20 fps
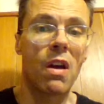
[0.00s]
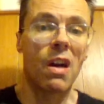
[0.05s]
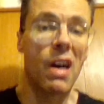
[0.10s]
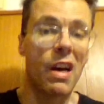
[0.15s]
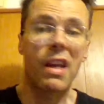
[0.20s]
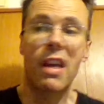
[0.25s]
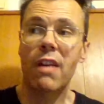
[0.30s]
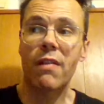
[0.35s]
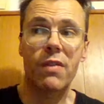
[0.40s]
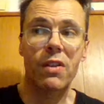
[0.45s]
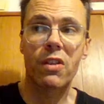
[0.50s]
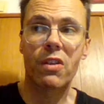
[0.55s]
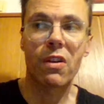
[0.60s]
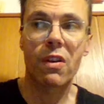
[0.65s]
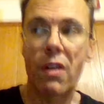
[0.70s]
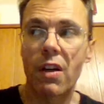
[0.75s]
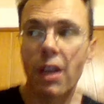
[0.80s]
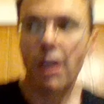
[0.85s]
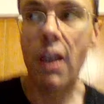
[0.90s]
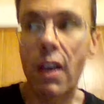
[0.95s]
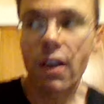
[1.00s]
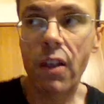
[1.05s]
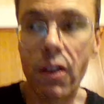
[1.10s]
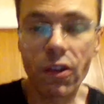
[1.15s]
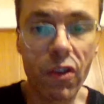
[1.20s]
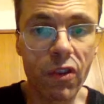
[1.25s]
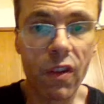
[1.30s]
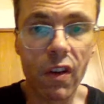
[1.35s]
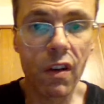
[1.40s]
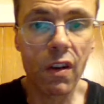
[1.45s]
I have a sardines
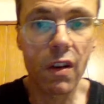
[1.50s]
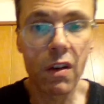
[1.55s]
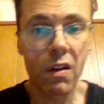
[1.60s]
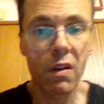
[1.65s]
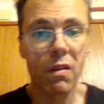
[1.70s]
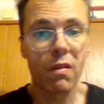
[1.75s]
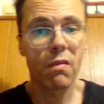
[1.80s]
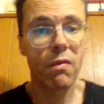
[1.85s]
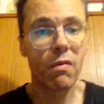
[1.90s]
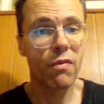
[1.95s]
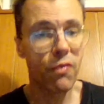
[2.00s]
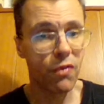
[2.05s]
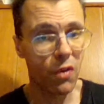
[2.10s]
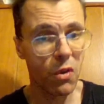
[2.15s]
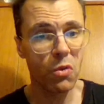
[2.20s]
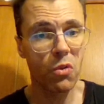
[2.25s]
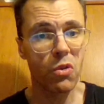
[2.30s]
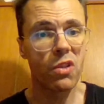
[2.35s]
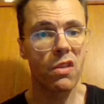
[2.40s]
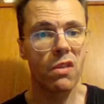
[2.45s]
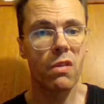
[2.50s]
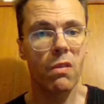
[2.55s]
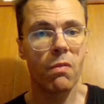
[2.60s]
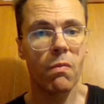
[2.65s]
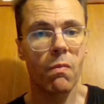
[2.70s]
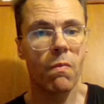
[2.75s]
that are frozen,